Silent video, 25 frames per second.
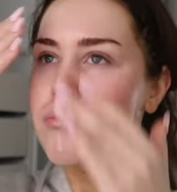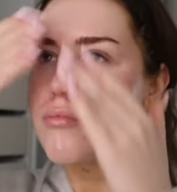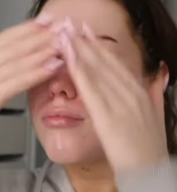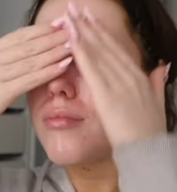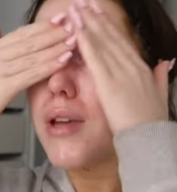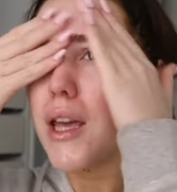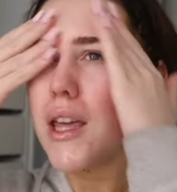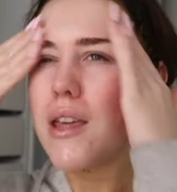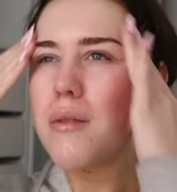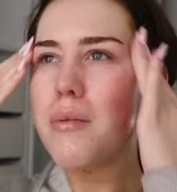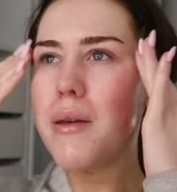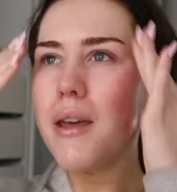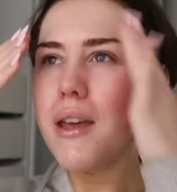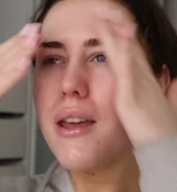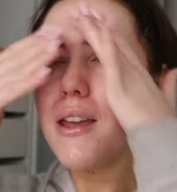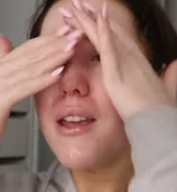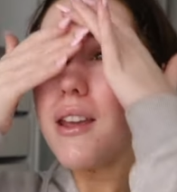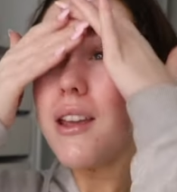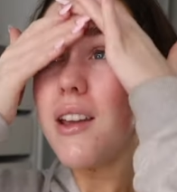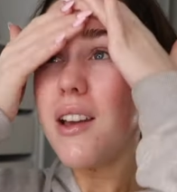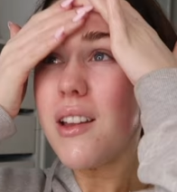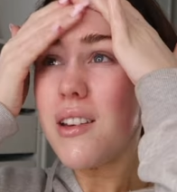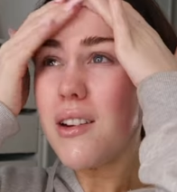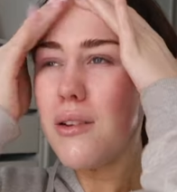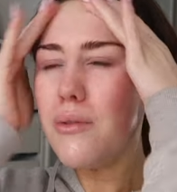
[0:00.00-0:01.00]
Maybe,
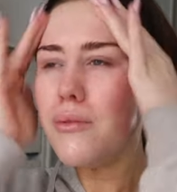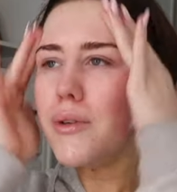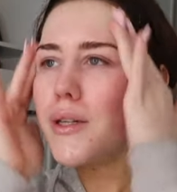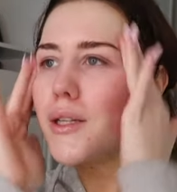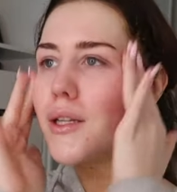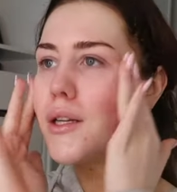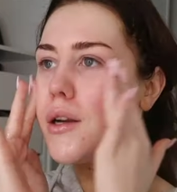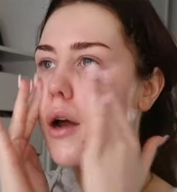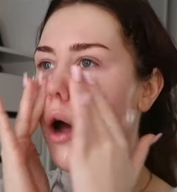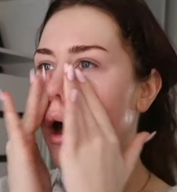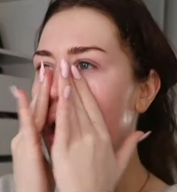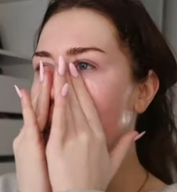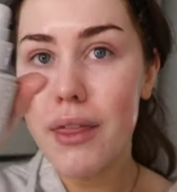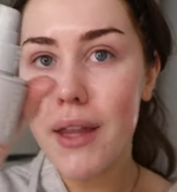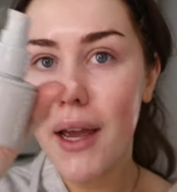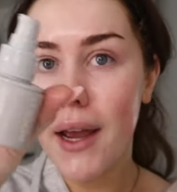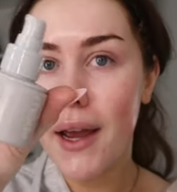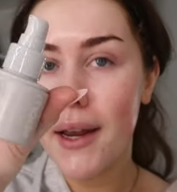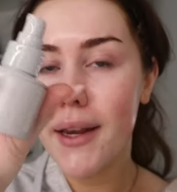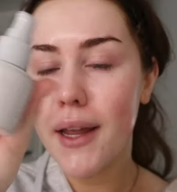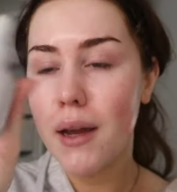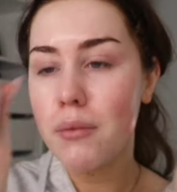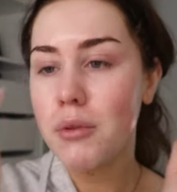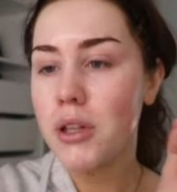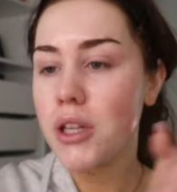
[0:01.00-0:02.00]
I don't really know. And
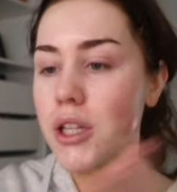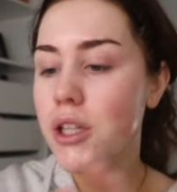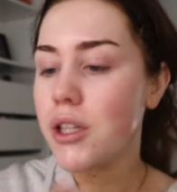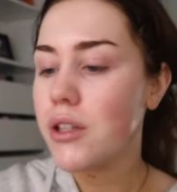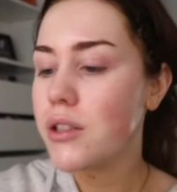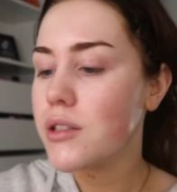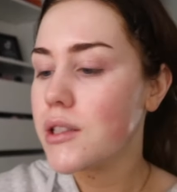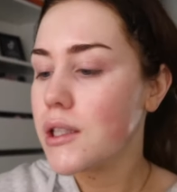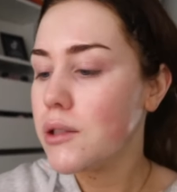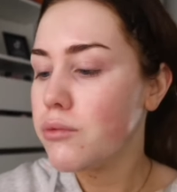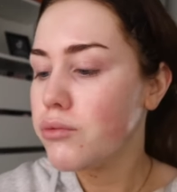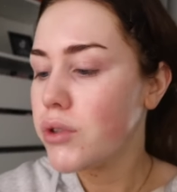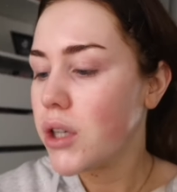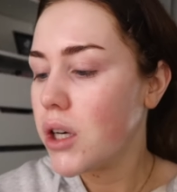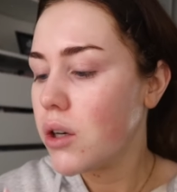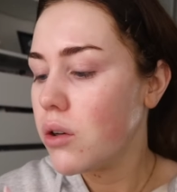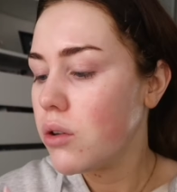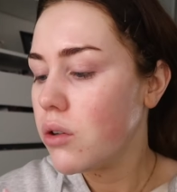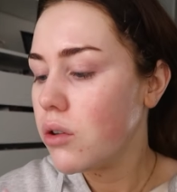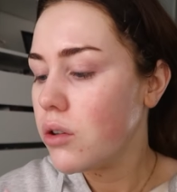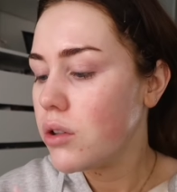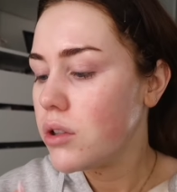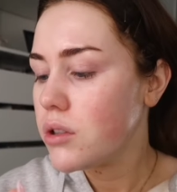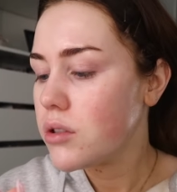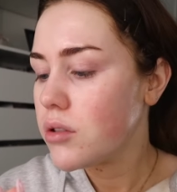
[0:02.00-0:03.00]
then I'm gonna use the
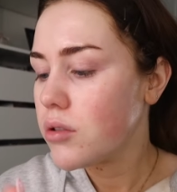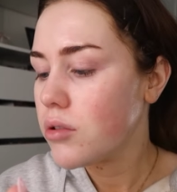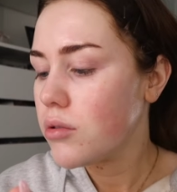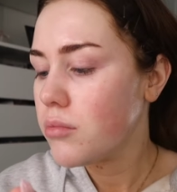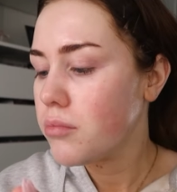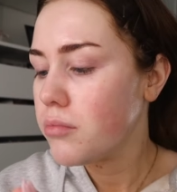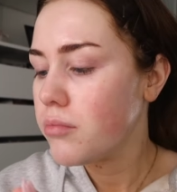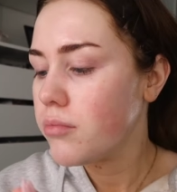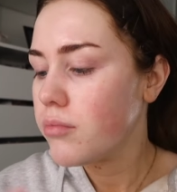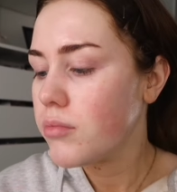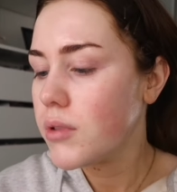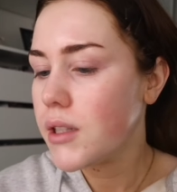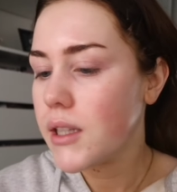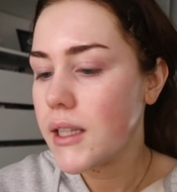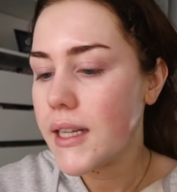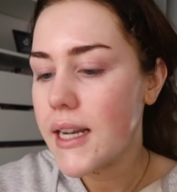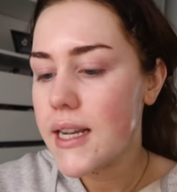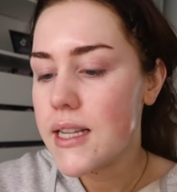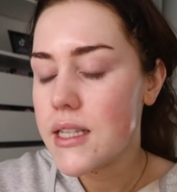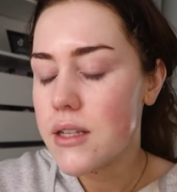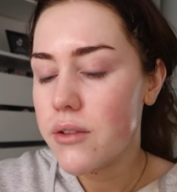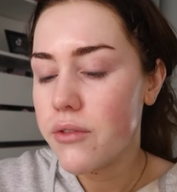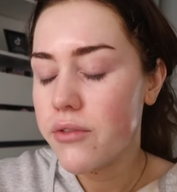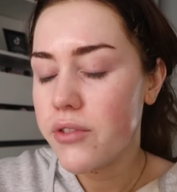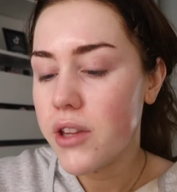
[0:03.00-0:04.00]
Rode
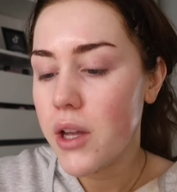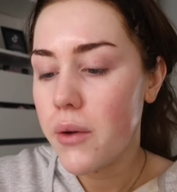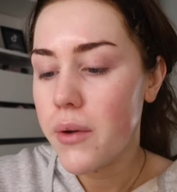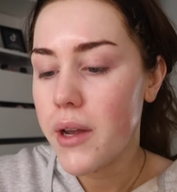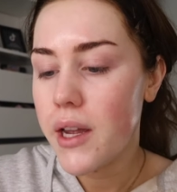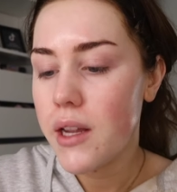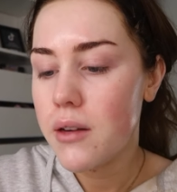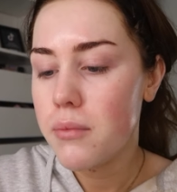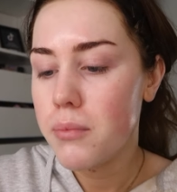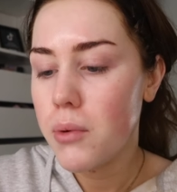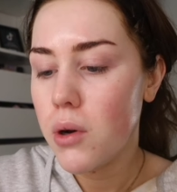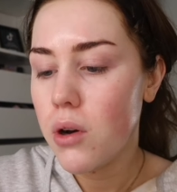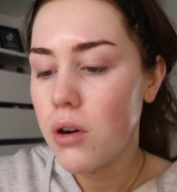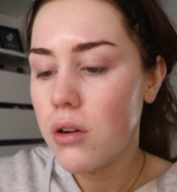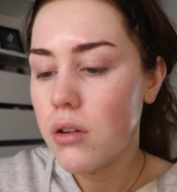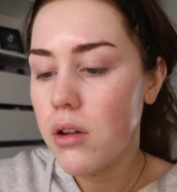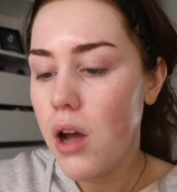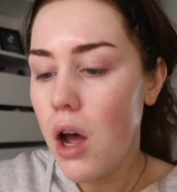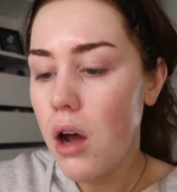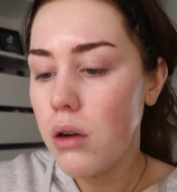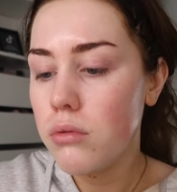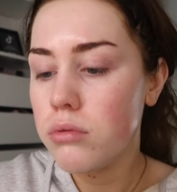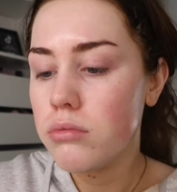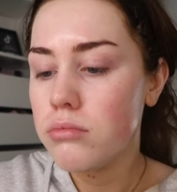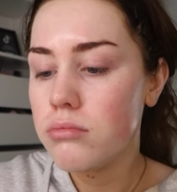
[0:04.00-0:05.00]
glazing fluid, but,
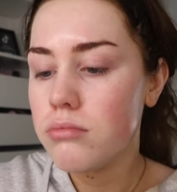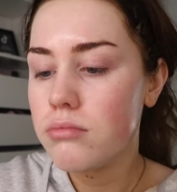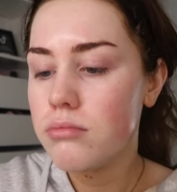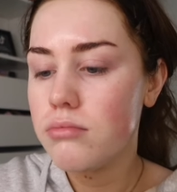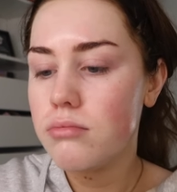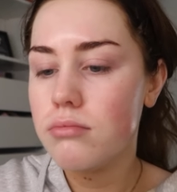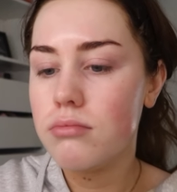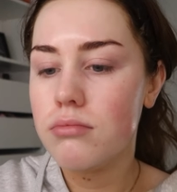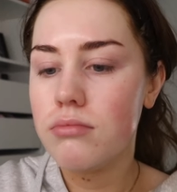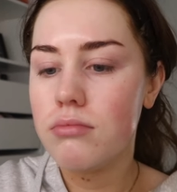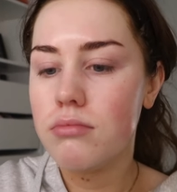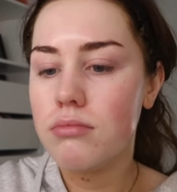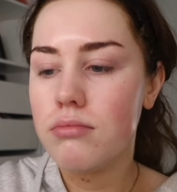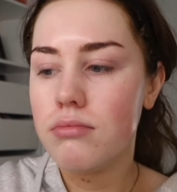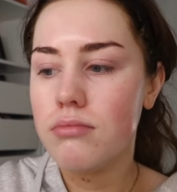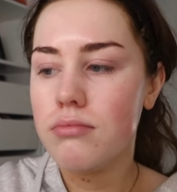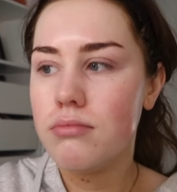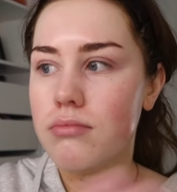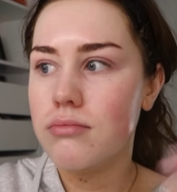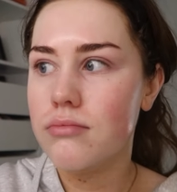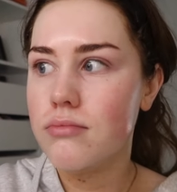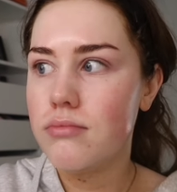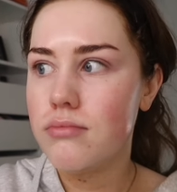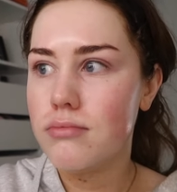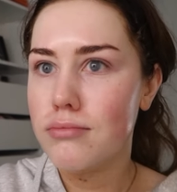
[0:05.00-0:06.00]
oh.
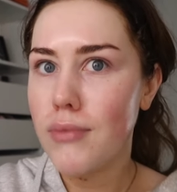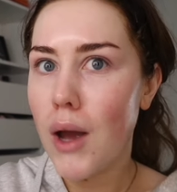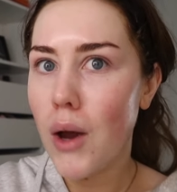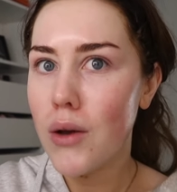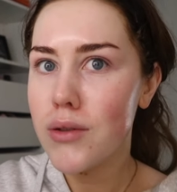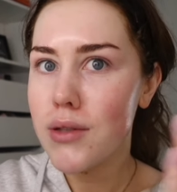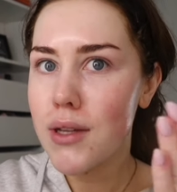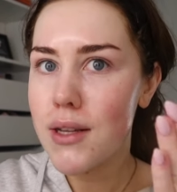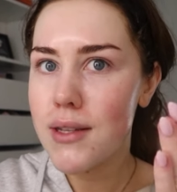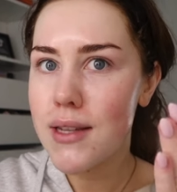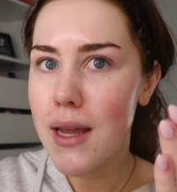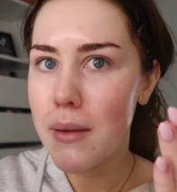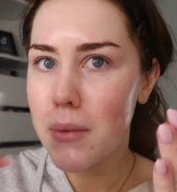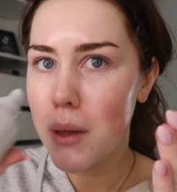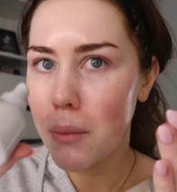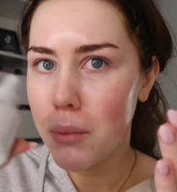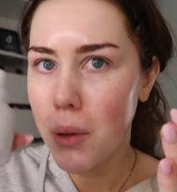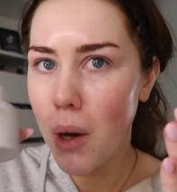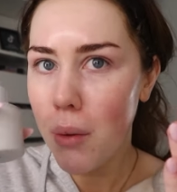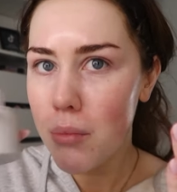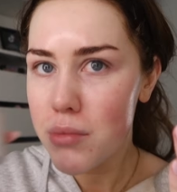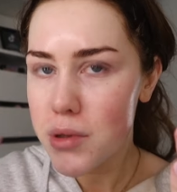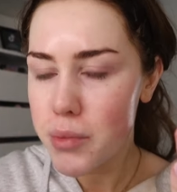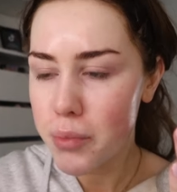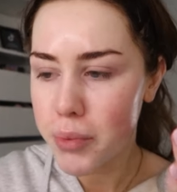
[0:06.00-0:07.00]
I was gonna say my
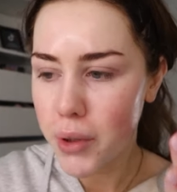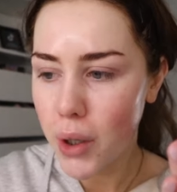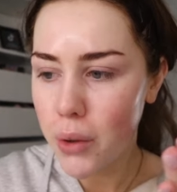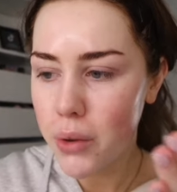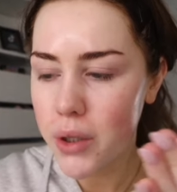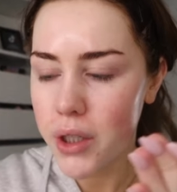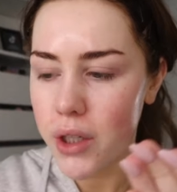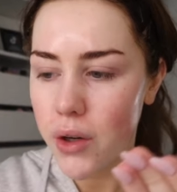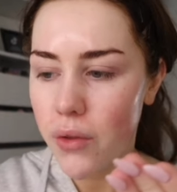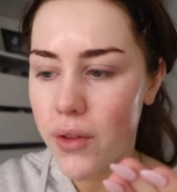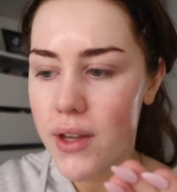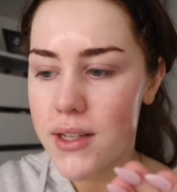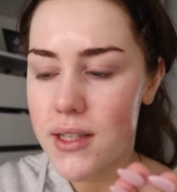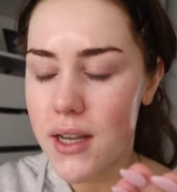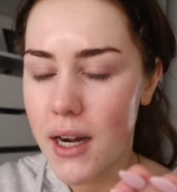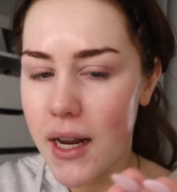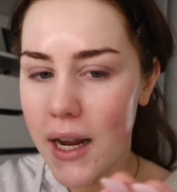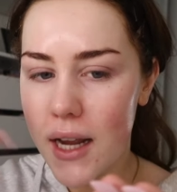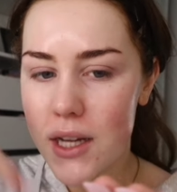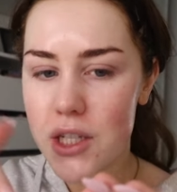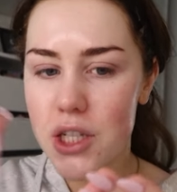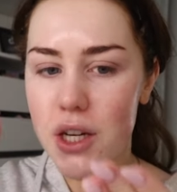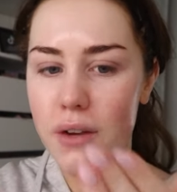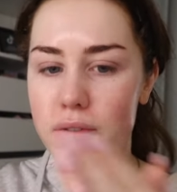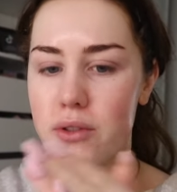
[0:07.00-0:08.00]
pump's broken on this and I
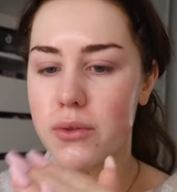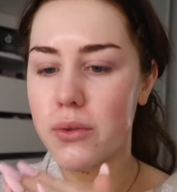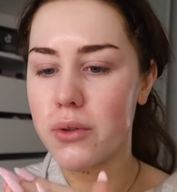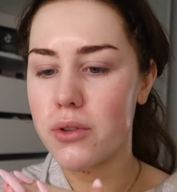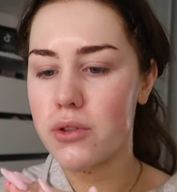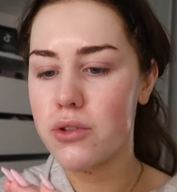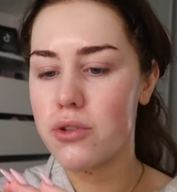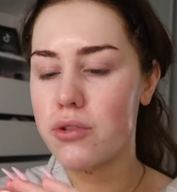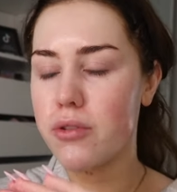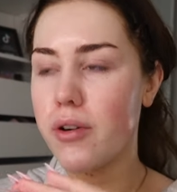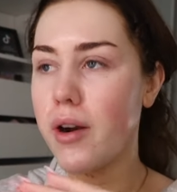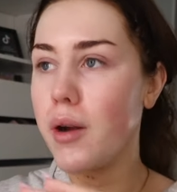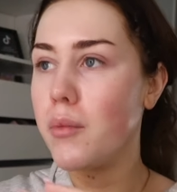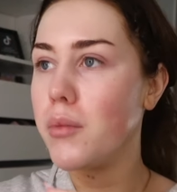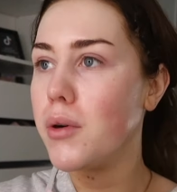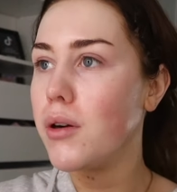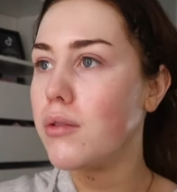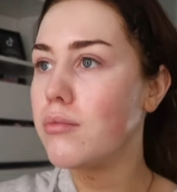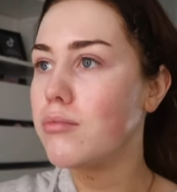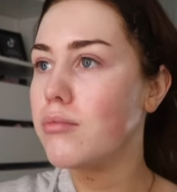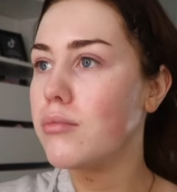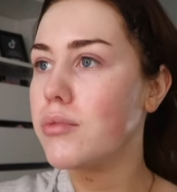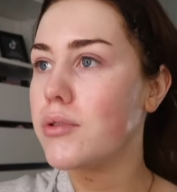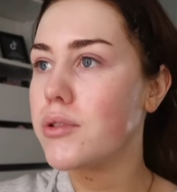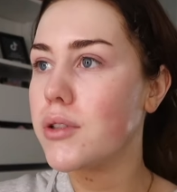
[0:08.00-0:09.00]
actually have to unscrew it,
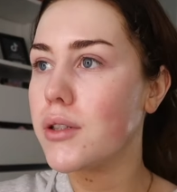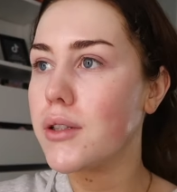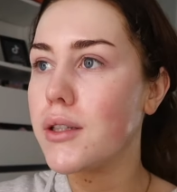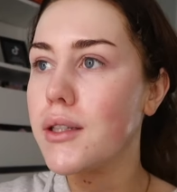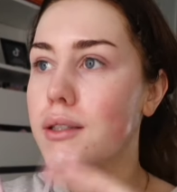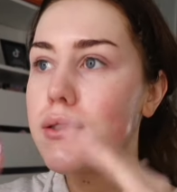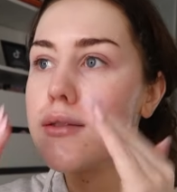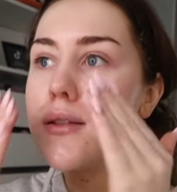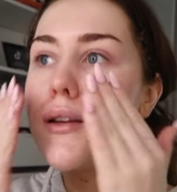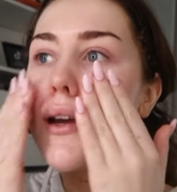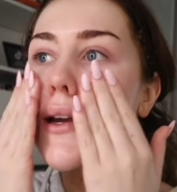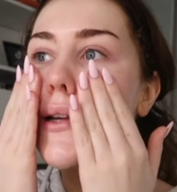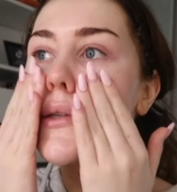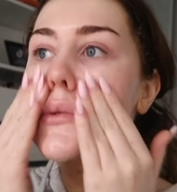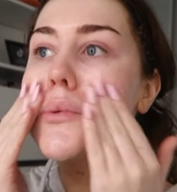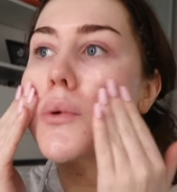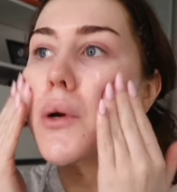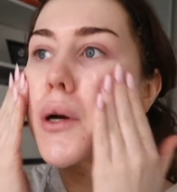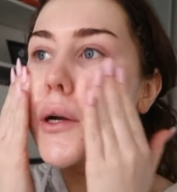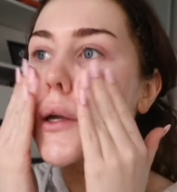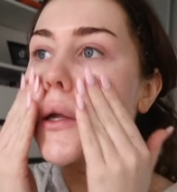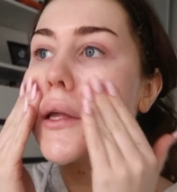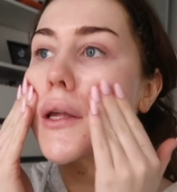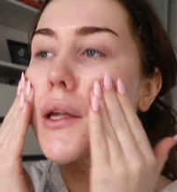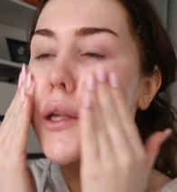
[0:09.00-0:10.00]
but suddenly today it's
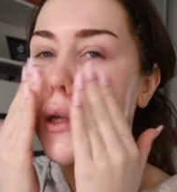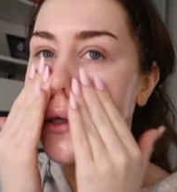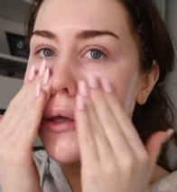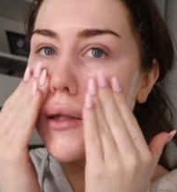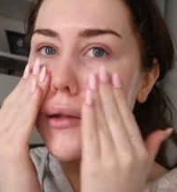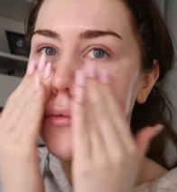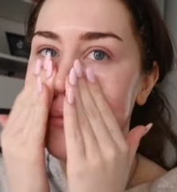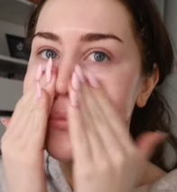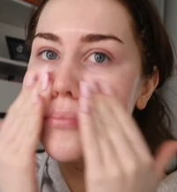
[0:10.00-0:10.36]
working.